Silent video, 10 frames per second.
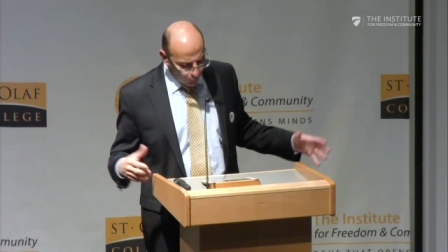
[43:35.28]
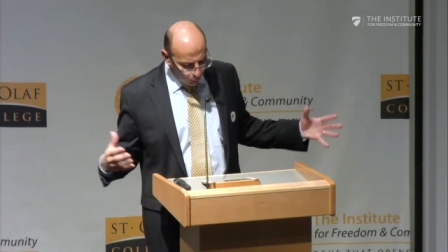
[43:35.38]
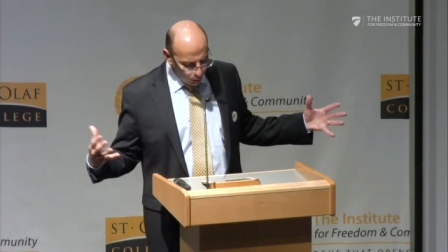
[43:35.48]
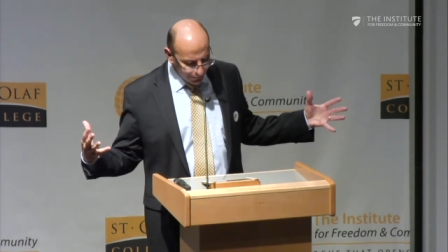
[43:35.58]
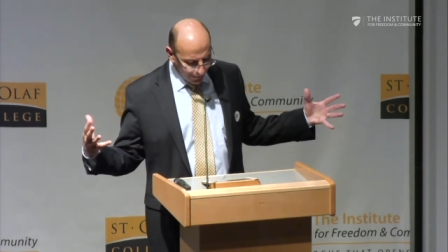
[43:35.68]

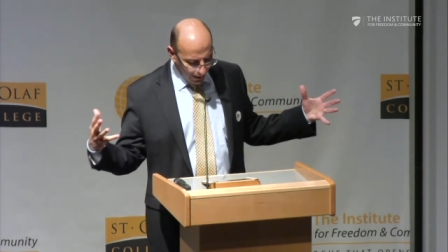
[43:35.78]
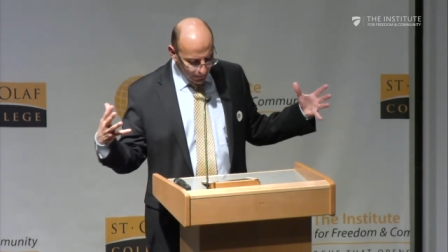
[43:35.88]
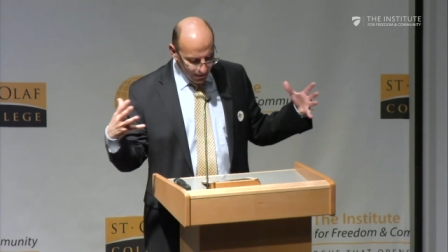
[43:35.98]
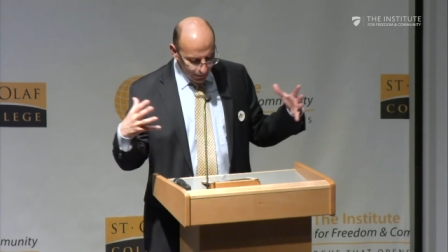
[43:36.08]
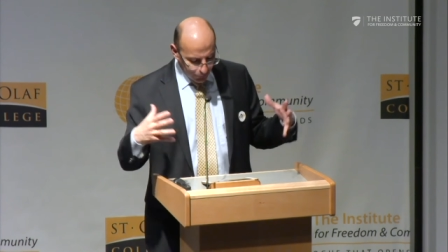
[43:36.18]
all
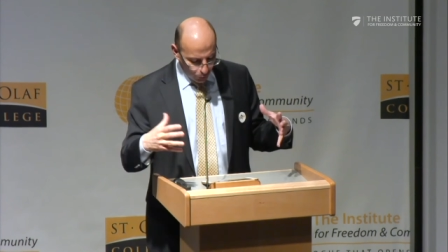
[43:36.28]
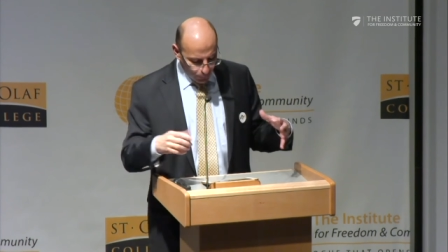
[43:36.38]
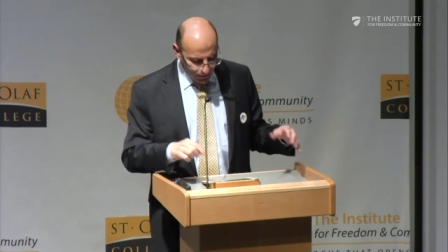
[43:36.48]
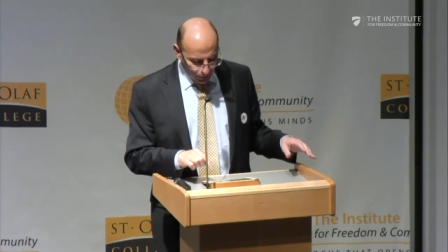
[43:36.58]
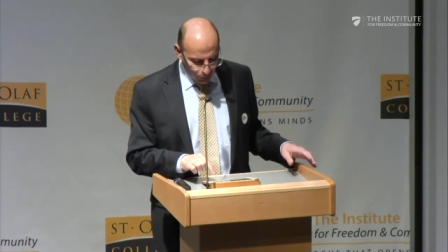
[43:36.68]
tribes and
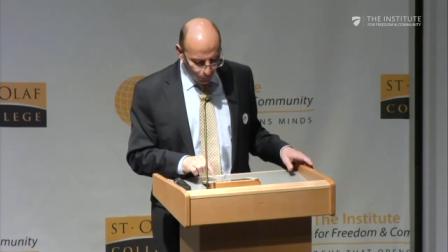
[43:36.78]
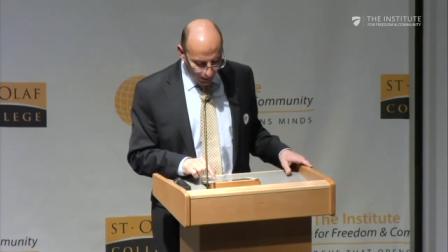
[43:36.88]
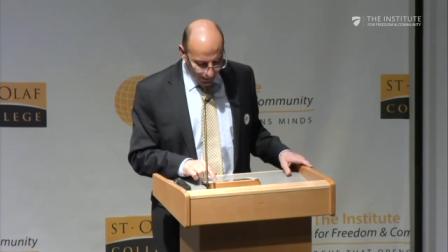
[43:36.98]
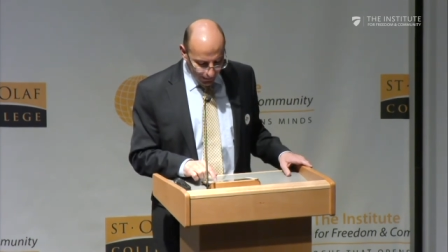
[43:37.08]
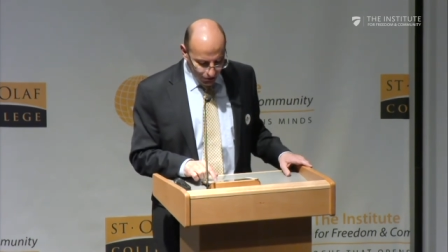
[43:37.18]
groups into
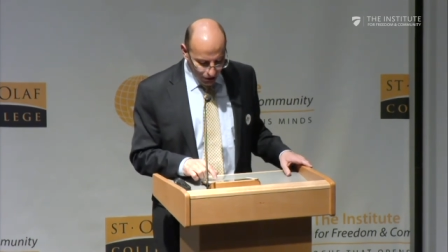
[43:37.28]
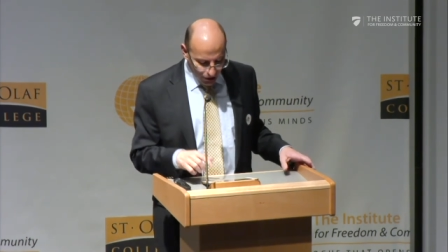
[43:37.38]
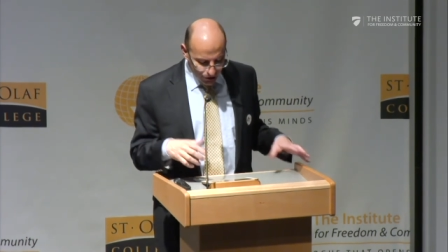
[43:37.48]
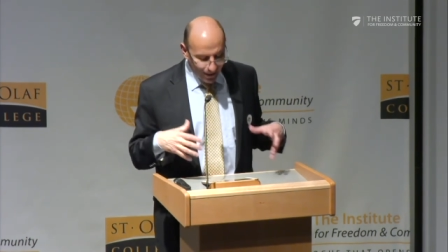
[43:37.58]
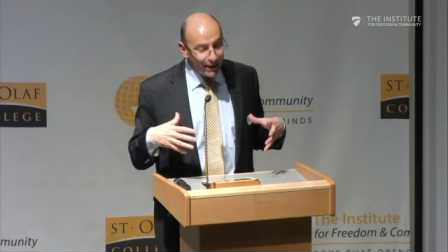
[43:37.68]
one
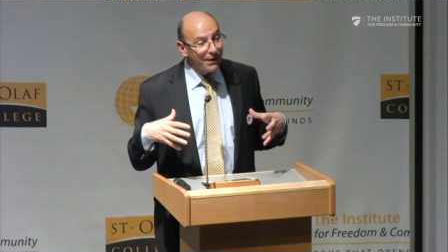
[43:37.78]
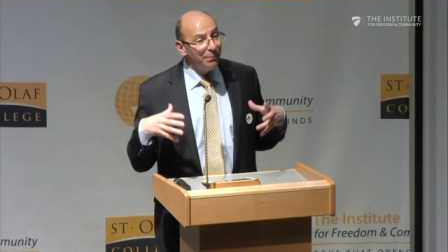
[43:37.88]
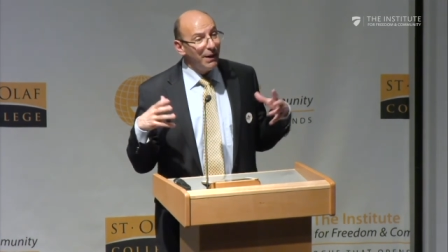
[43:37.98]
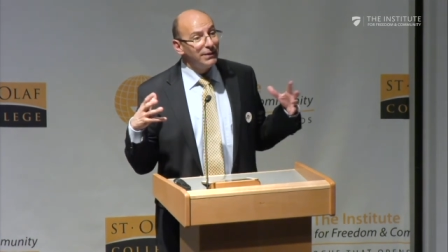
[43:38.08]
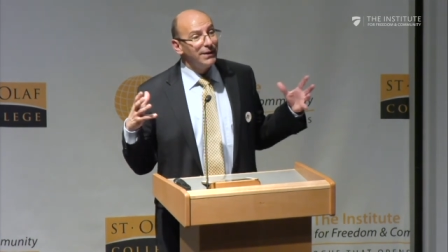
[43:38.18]
gigantic
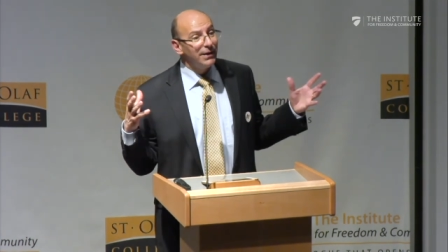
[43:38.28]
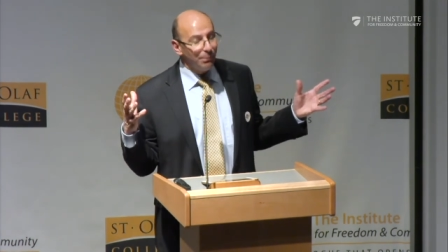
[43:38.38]
melting